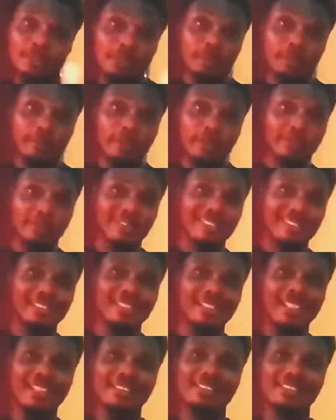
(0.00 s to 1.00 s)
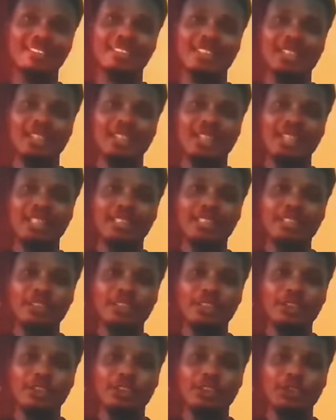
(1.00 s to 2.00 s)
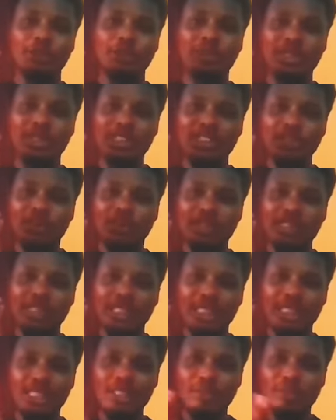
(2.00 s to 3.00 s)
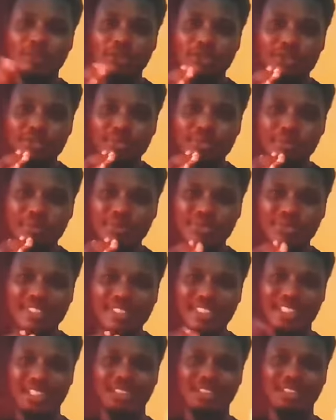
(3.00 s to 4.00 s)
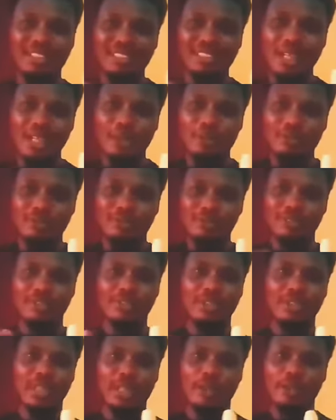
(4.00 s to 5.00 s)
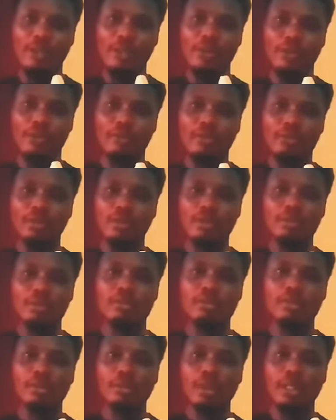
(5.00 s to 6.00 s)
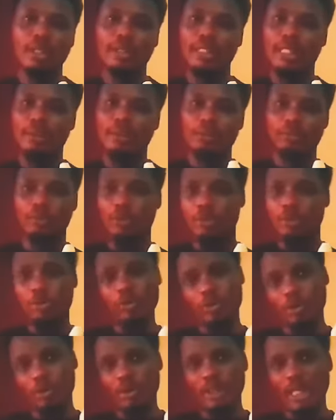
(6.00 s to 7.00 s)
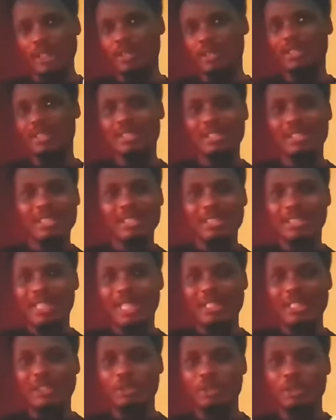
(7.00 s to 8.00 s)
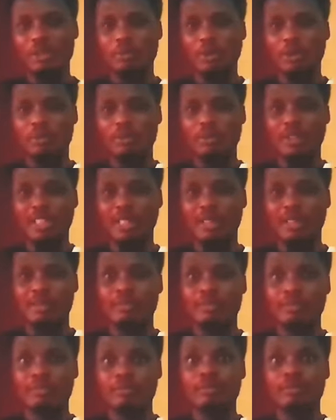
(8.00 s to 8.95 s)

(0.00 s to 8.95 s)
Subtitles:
You will notice that you didn't notice any of those breathing sounds at all. And that is only possible when you're